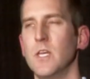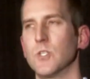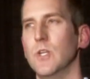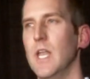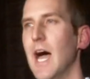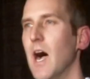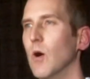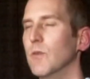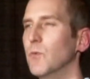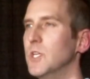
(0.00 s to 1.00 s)
So now,
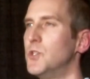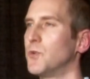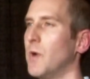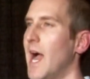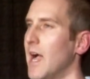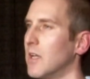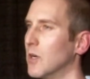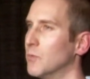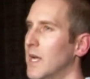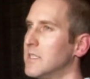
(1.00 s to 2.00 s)
if we track
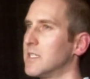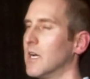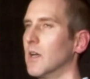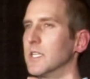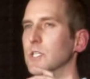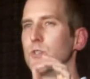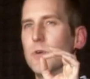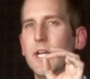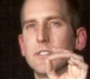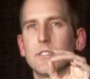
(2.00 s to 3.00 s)
a red cell as it
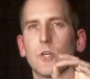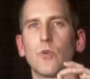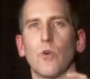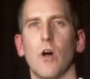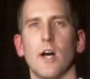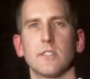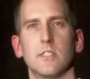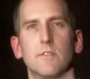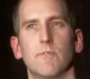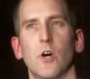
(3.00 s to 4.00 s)
transits across
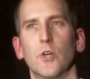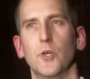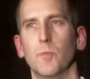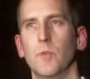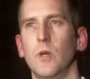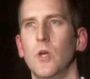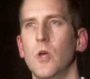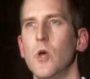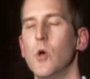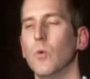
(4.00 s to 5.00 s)
this volume,
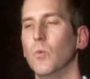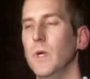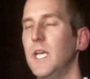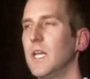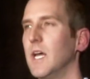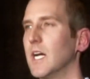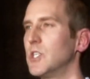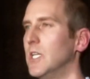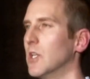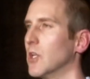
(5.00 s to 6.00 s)
we can
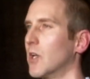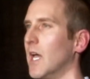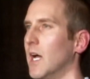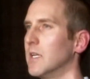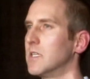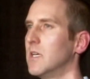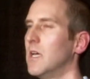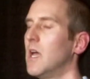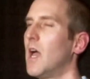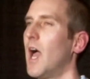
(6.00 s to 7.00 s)
actually look at
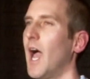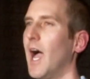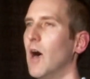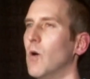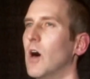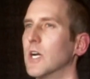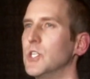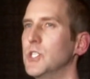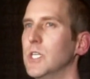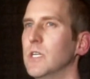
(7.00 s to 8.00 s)
how
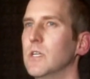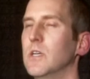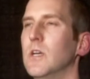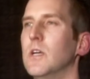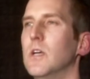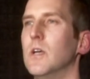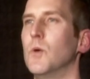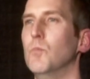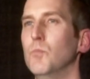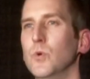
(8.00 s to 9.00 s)
oxygen
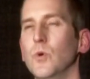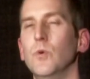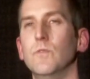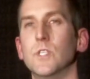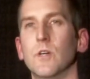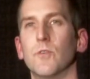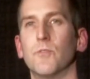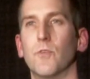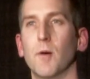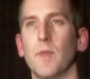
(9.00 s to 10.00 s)
moves
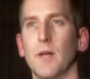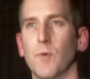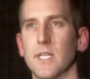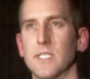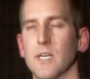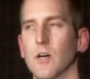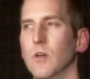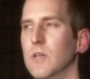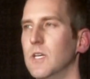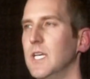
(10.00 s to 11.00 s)
from that red cell
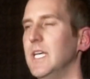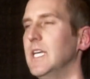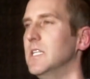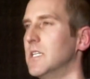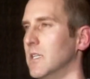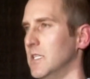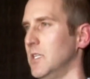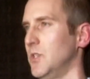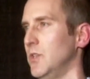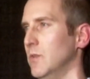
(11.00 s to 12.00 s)
into the
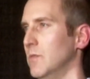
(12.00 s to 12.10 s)
tissue.